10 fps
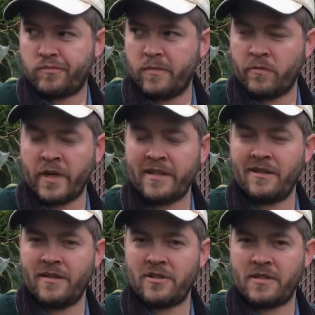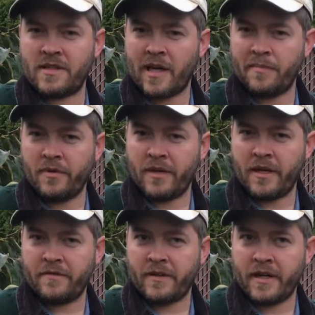red delicious apple. They
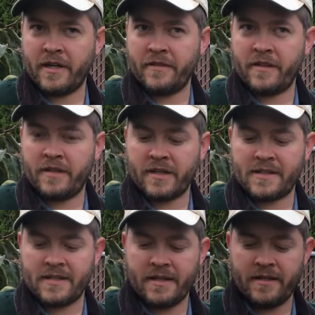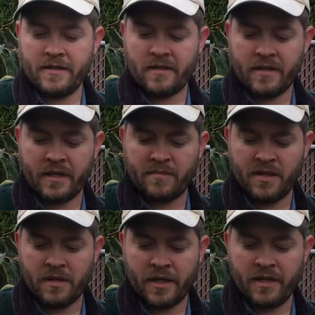have kind of a thick skin. That'd
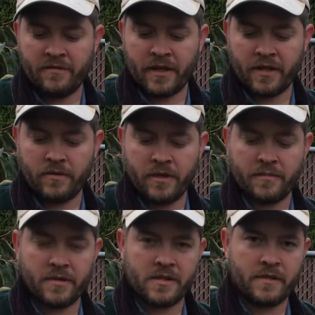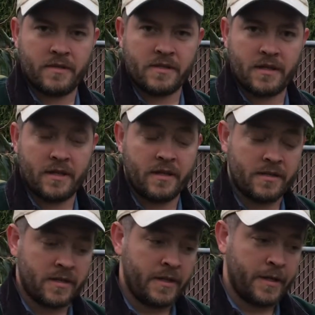be kind of like what a persimmon skin is.
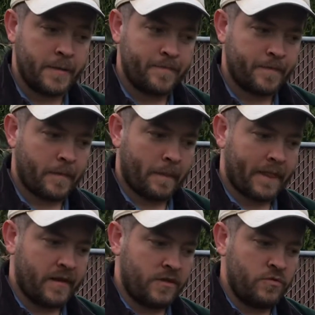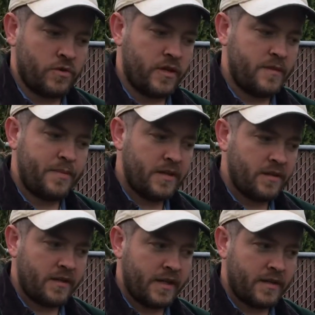You could
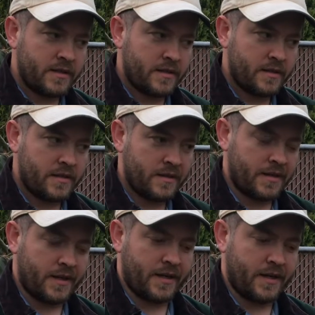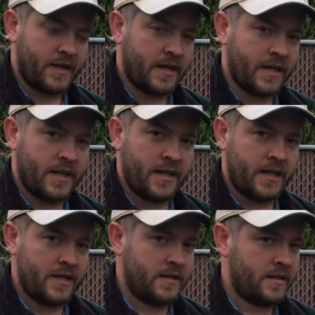peel it.
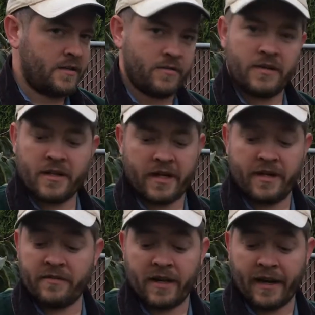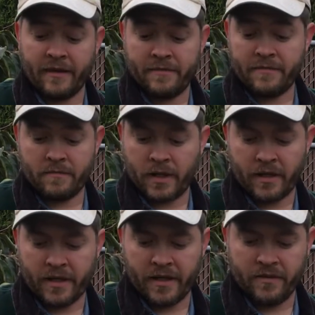I don't think I ever have. I
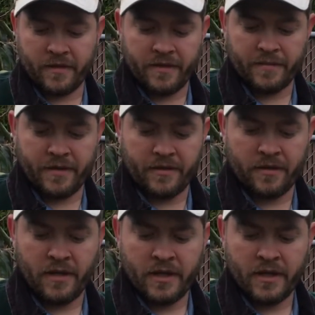like it with the peel.